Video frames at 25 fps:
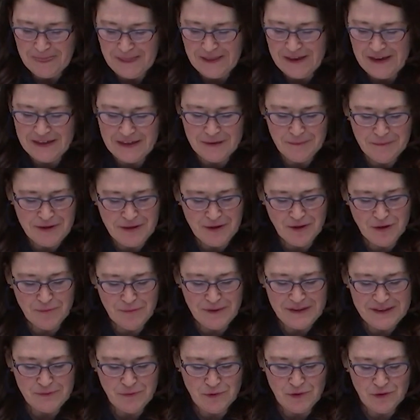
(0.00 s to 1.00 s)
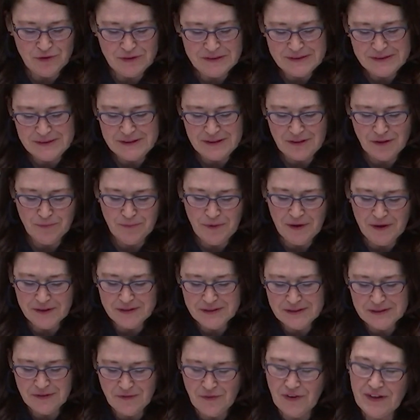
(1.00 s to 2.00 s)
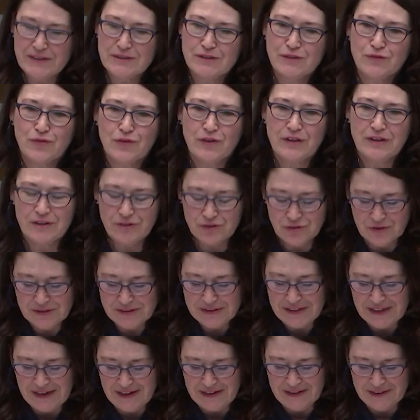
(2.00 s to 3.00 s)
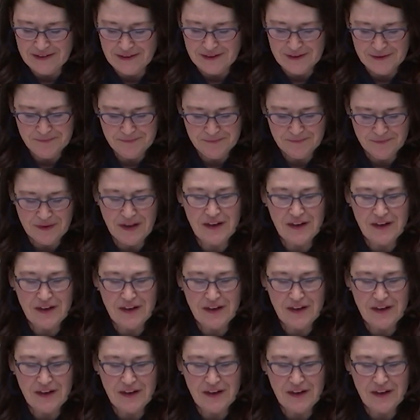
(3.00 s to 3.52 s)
and I'm here in my role as Senior Policy Advisor for Ecotrust Canada.